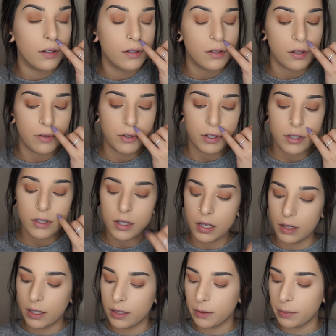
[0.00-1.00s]
So just a
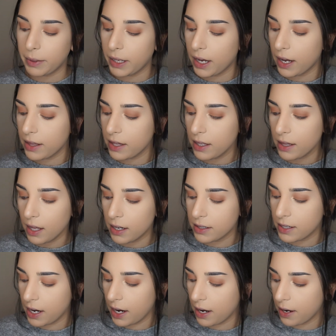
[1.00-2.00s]
little bit. I think that day